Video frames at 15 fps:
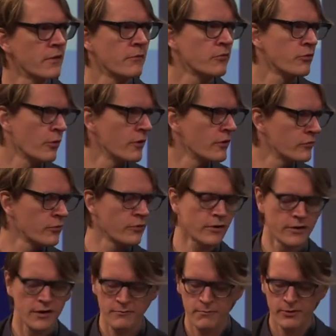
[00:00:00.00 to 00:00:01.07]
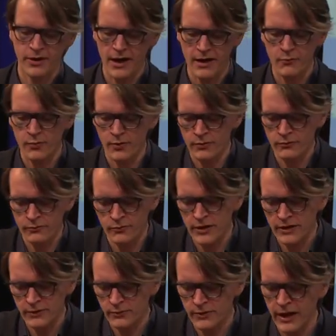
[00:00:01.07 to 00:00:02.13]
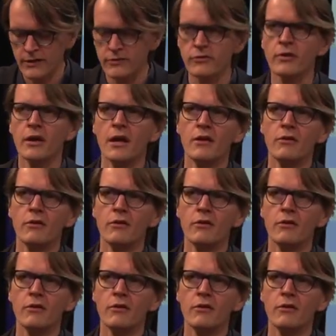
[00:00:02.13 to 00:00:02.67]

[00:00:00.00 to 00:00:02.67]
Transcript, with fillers: sorry, sorry, but I really like to